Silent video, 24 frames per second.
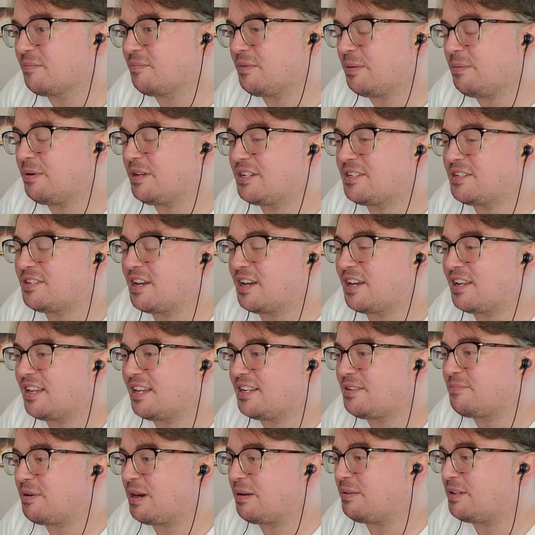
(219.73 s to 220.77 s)
Maybe it's not.
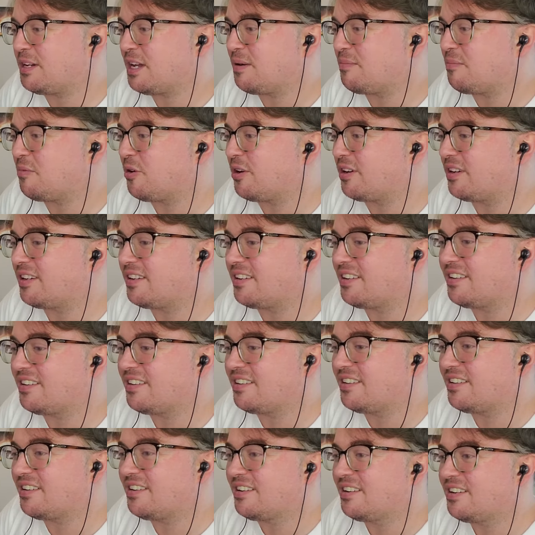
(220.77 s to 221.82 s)
It's probably not important.
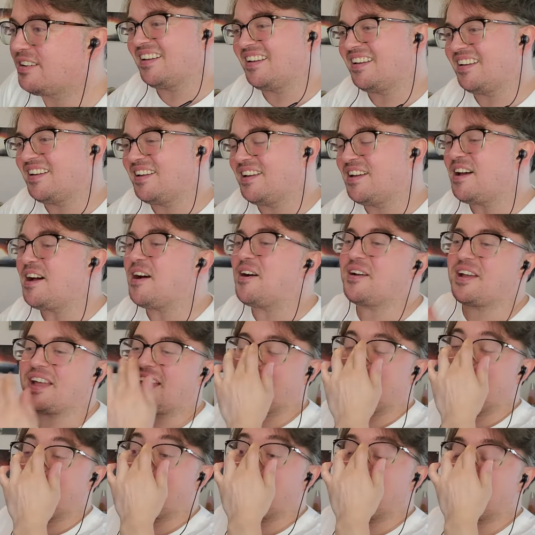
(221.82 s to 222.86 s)

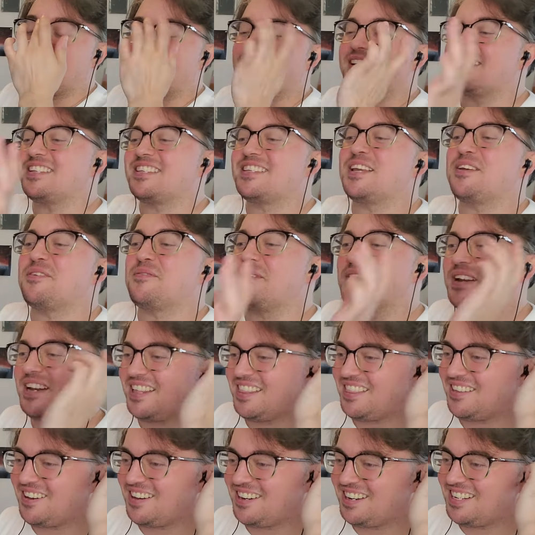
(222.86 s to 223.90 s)
Okay, it didn't say what I
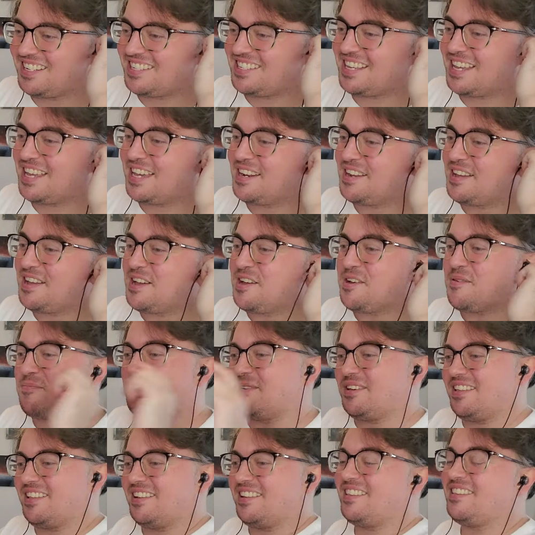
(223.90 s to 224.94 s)
thought it said,
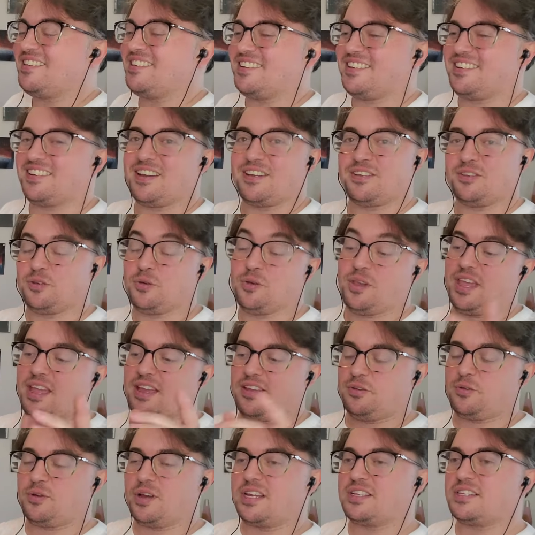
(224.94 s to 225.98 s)
but the you can't.
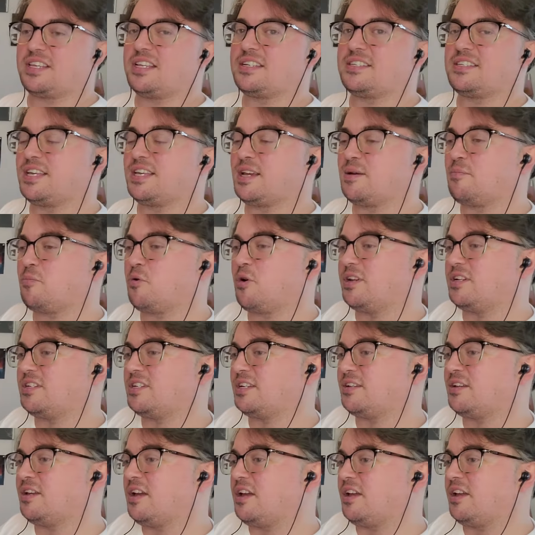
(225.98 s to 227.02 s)
You guys can't see. It. I'm
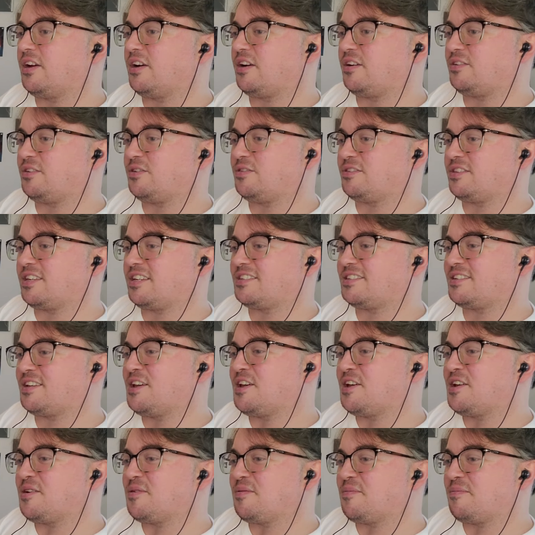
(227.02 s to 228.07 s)
pointing. Here, I'll use this.
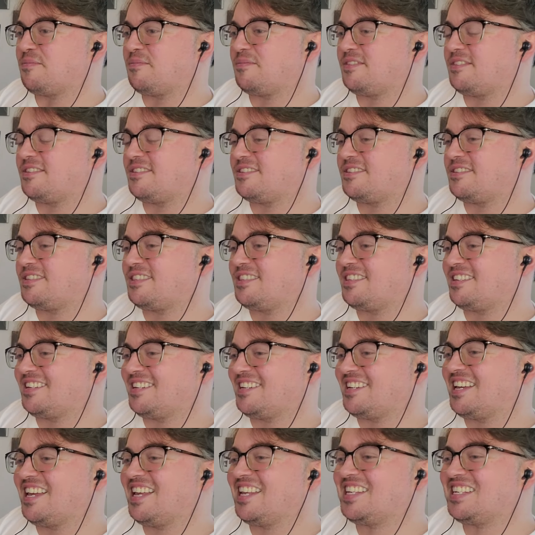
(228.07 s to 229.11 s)
Does
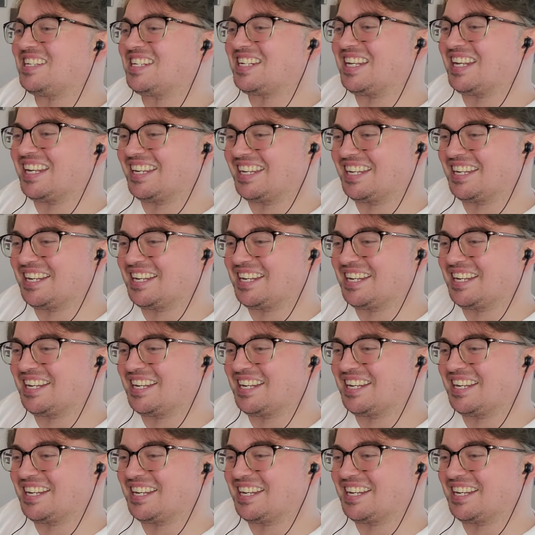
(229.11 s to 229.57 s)
this